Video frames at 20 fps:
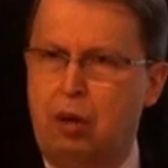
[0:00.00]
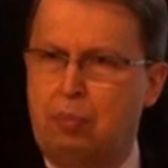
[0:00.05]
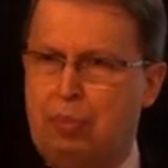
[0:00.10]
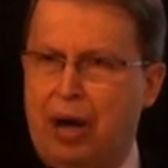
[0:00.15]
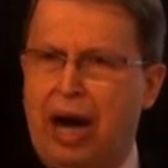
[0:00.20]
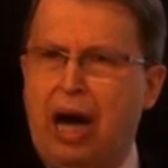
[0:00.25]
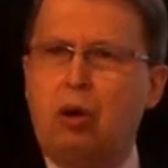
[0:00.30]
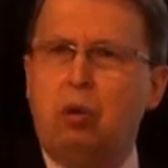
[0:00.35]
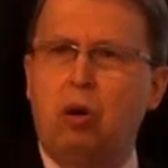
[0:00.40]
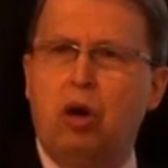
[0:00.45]

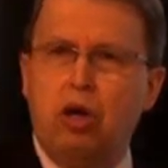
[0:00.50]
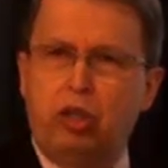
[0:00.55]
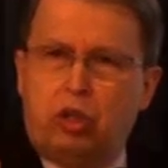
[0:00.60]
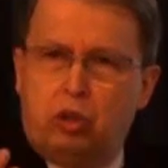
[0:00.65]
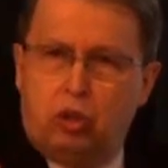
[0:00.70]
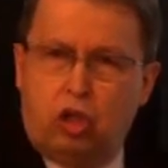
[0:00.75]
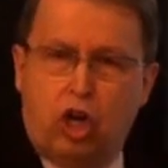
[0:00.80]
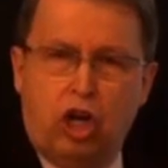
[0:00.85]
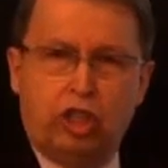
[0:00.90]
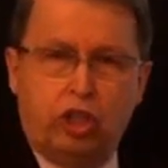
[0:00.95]
Power
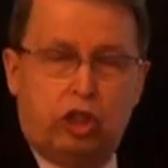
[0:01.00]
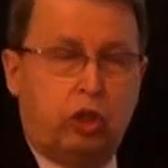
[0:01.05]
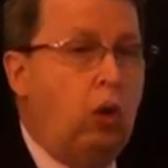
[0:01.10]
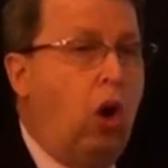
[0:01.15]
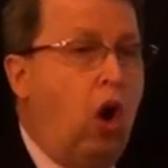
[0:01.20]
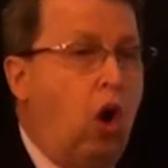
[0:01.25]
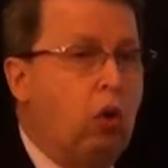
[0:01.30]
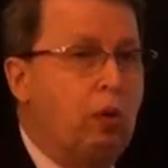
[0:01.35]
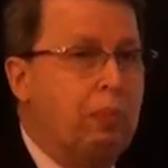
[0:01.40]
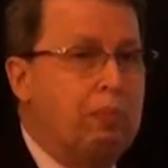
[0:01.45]
to
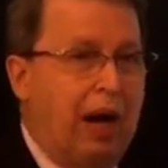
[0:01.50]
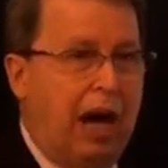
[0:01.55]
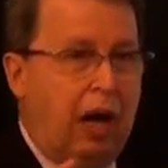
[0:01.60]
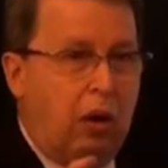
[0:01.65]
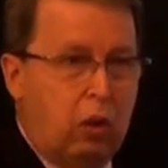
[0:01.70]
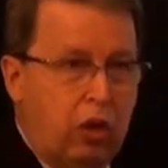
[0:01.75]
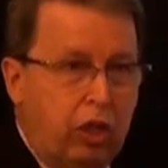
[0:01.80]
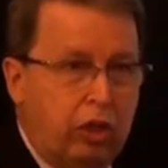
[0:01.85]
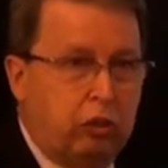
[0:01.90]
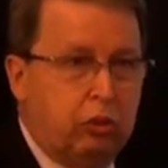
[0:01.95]
control,
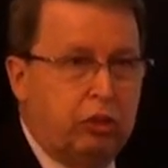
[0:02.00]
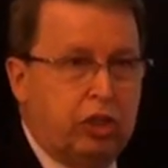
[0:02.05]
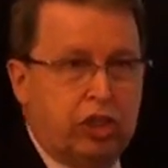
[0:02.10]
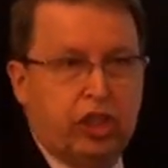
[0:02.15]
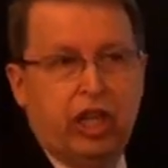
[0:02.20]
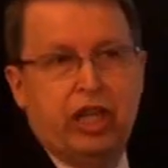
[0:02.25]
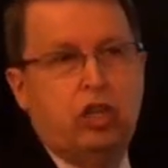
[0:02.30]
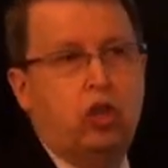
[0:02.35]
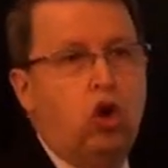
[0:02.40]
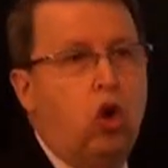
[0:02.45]
power to
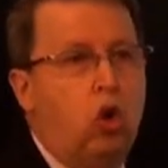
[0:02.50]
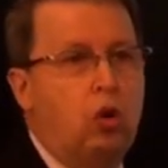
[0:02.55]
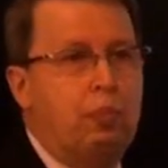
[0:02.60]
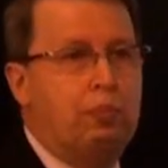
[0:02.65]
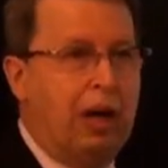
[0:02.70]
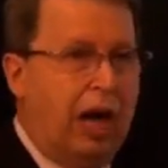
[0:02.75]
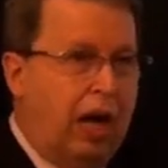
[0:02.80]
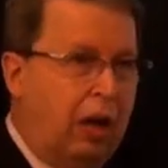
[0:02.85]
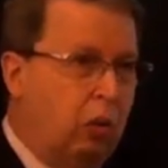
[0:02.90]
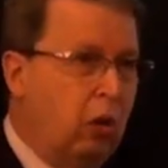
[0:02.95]
say no,
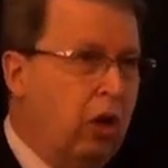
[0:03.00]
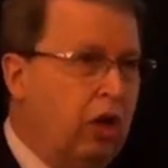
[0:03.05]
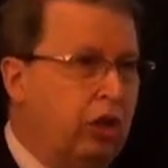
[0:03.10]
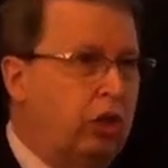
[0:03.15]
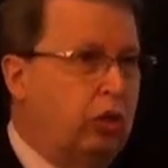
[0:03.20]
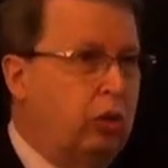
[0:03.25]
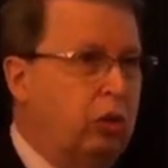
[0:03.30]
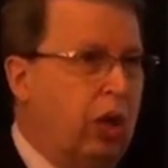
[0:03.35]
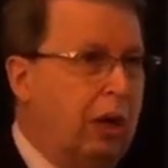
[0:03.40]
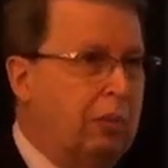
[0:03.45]
power
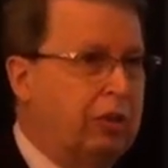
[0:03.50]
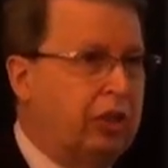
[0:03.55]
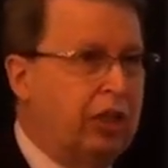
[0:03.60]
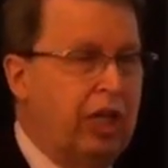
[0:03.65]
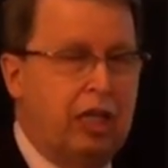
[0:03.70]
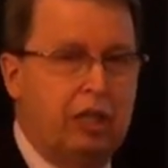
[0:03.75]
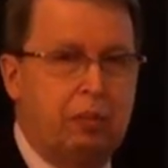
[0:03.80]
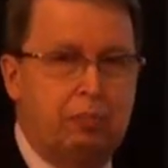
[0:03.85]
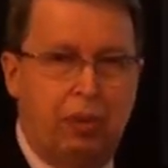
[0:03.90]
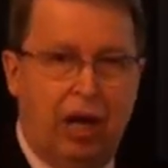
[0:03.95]
to
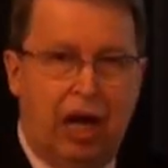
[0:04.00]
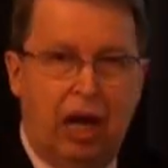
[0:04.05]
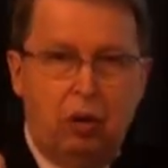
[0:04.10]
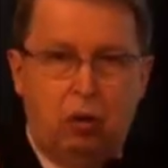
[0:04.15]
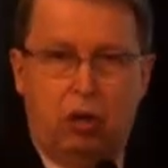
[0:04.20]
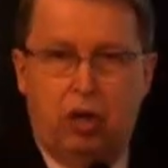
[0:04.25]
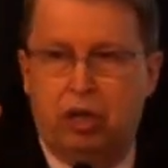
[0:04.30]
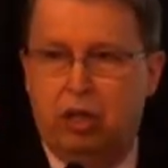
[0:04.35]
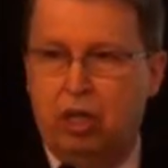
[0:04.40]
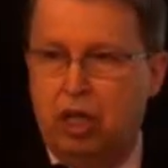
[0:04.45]
abstain,
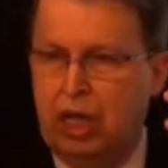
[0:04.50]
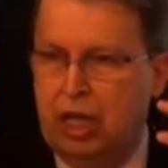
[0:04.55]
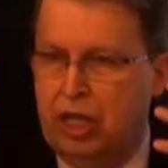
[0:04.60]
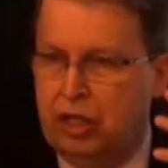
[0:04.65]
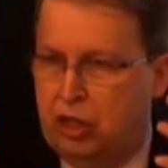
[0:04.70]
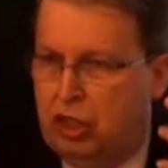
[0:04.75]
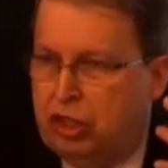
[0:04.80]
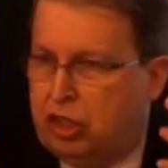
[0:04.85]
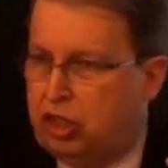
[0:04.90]
power. The